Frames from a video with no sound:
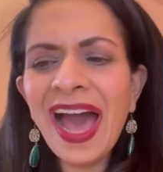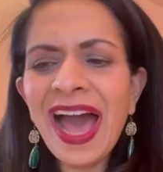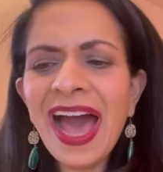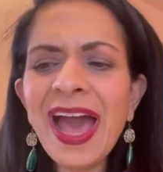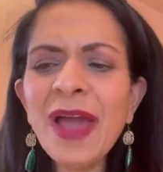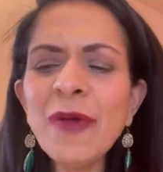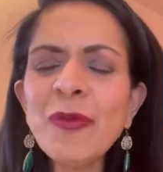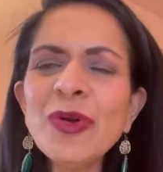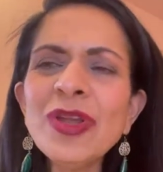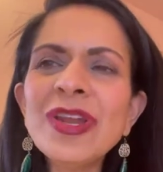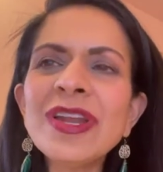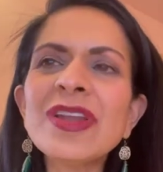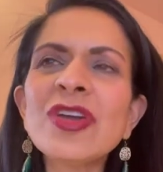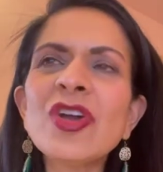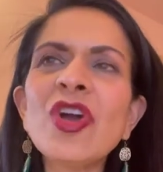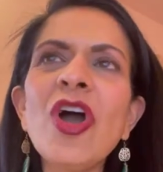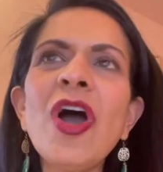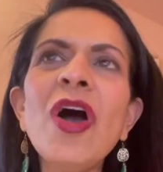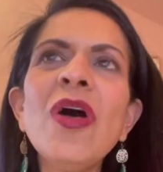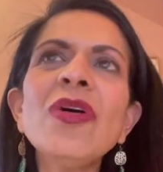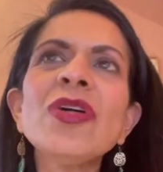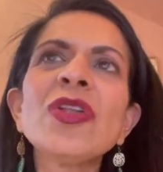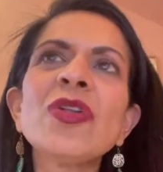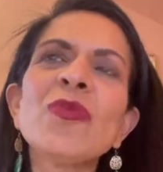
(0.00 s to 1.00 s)
I wouldn't
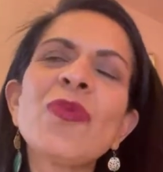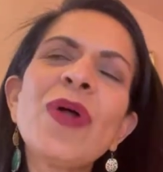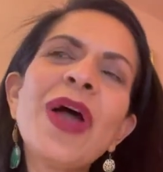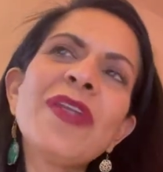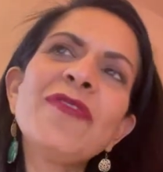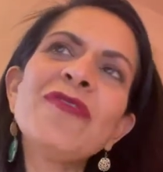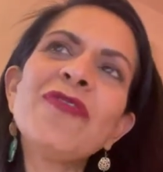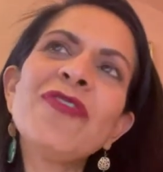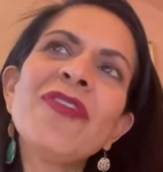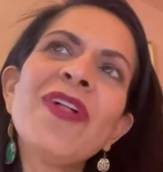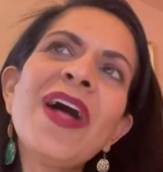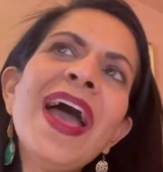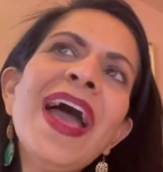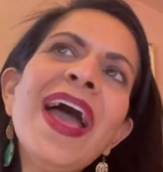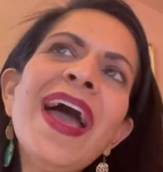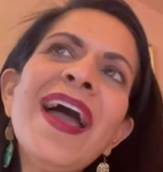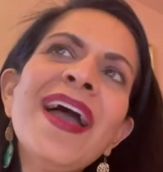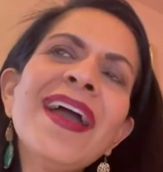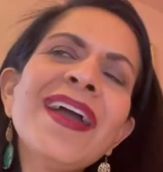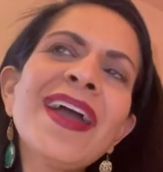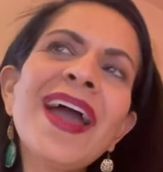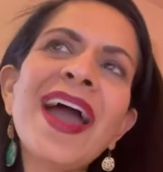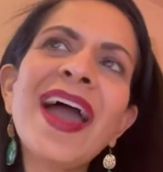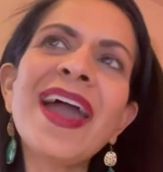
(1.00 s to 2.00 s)
call it a red flag.